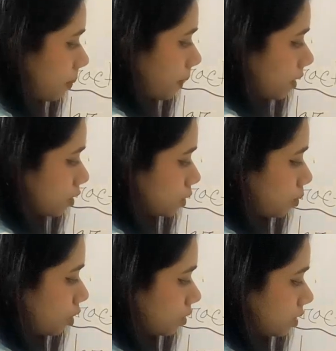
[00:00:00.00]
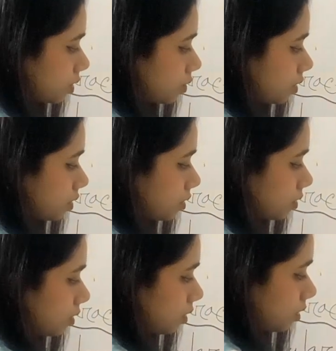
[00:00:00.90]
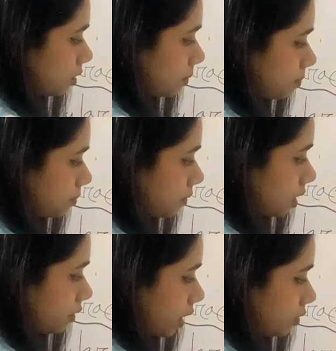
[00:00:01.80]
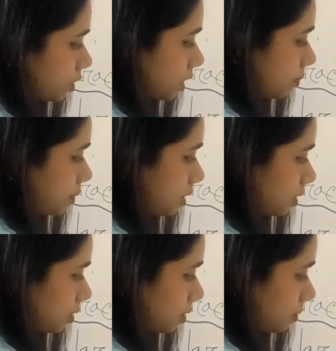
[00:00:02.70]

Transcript: small circular round shapes, this